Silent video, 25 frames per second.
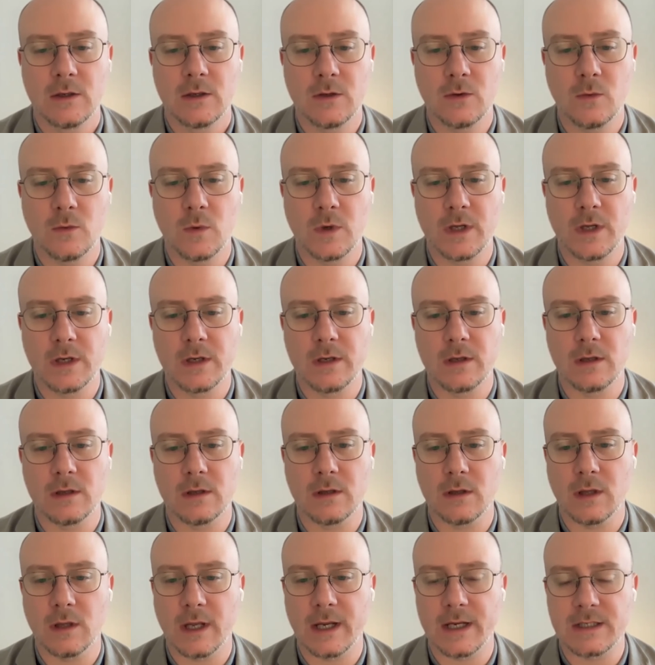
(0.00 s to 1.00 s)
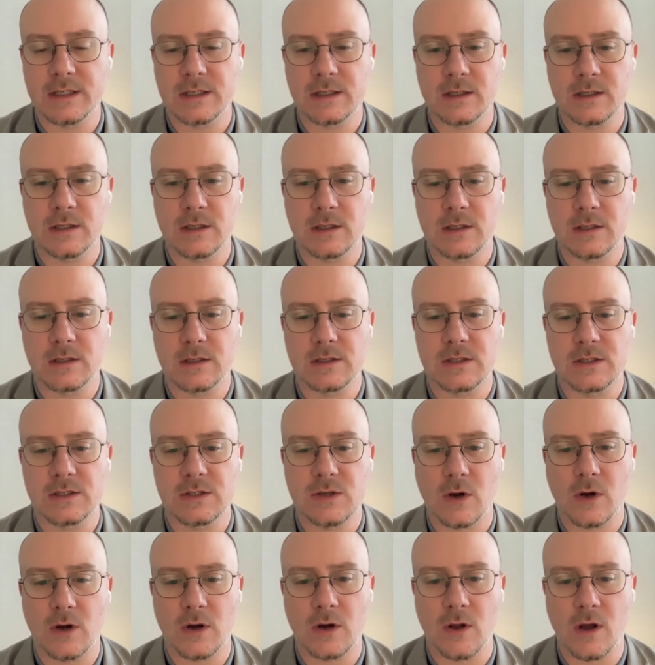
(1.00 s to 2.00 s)
Who would like to
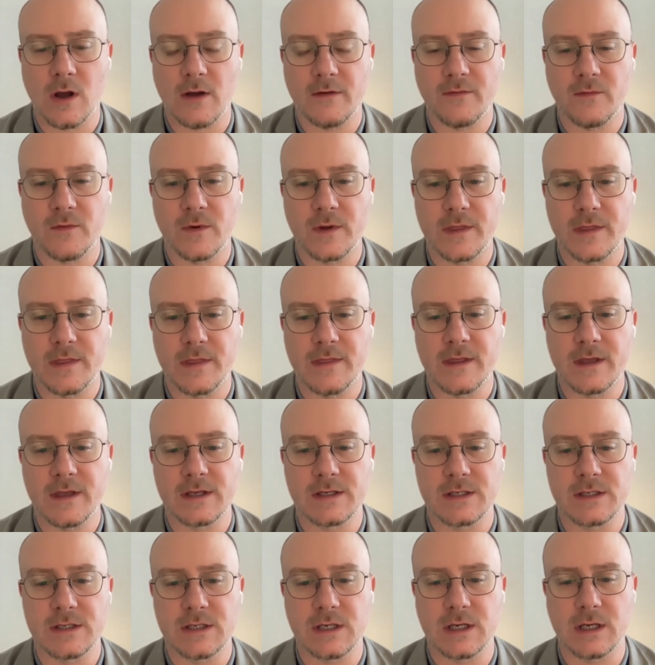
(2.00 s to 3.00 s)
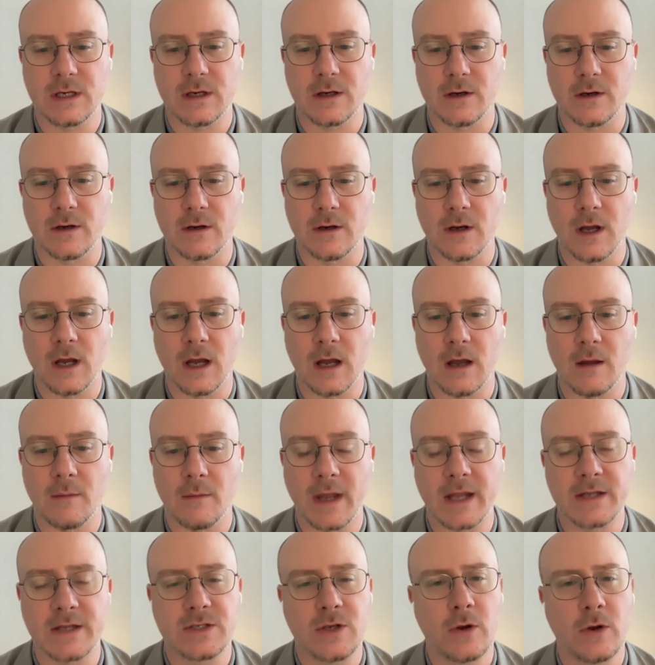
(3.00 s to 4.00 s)
start off with this here?
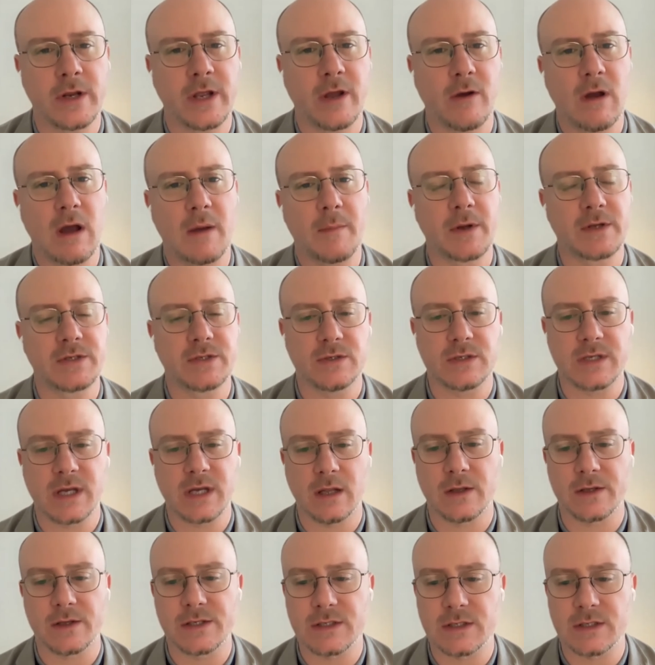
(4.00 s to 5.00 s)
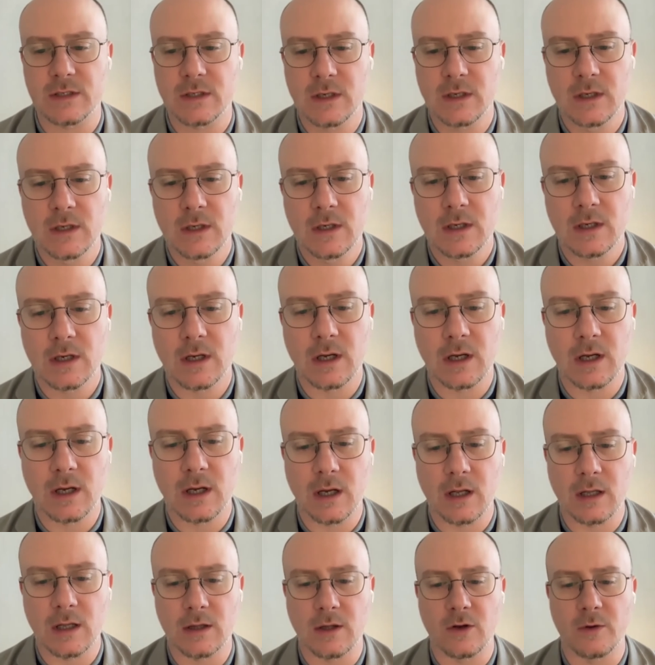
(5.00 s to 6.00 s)
Antonio, how about you tell us
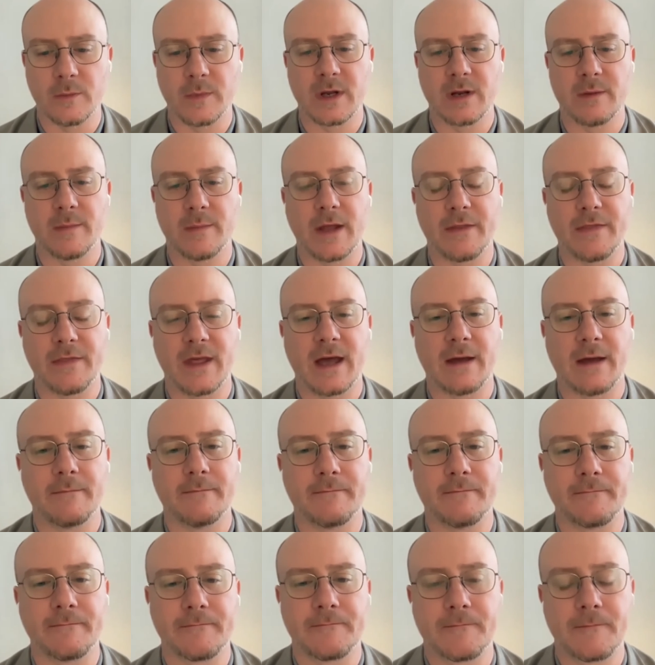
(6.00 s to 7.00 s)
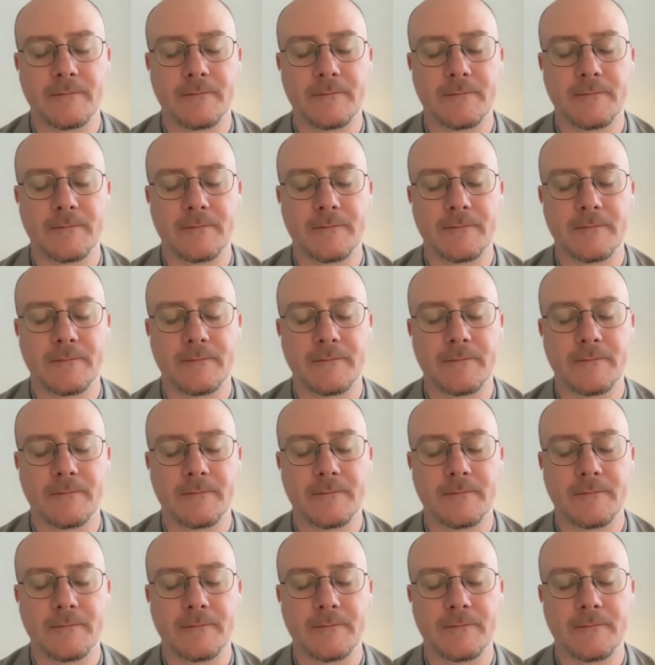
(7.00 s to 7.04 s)
a little bit about that?